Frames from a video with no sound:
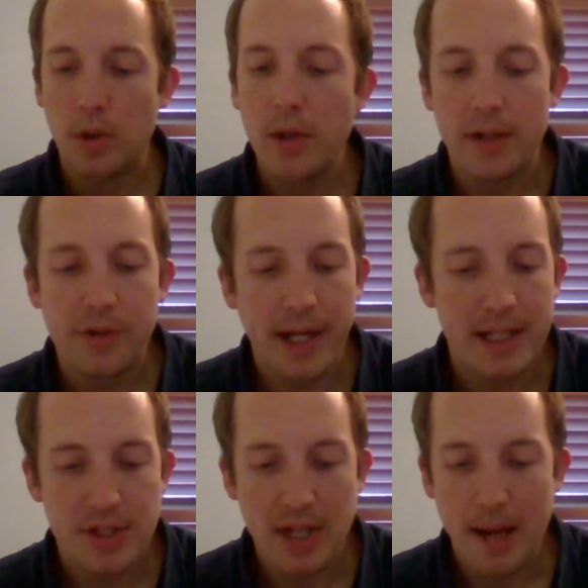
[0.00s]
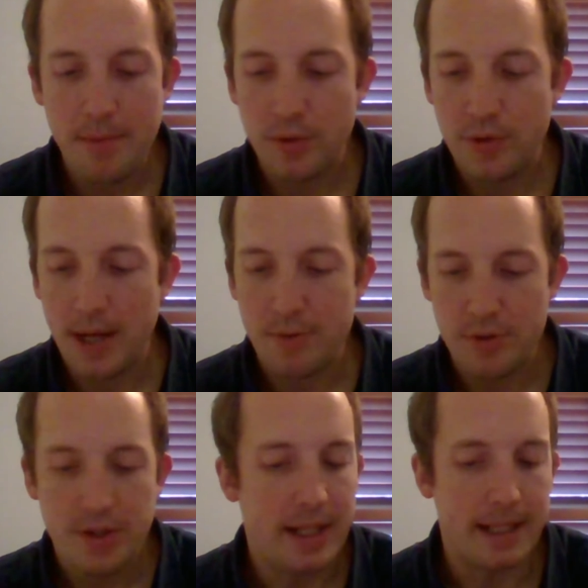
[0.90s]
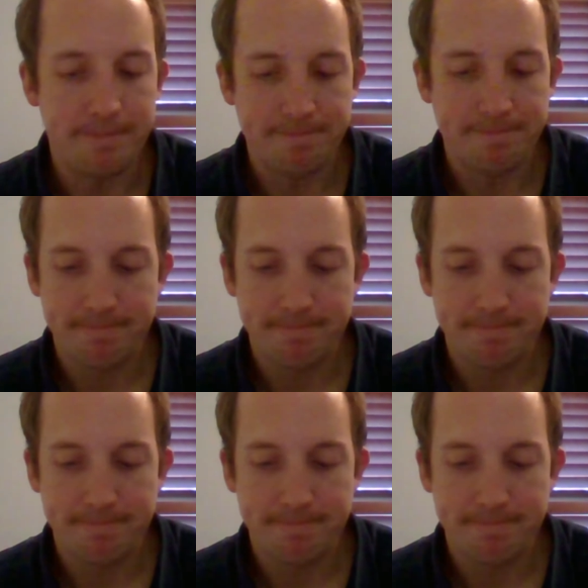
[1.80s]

look at 2 Samuel chapter 10,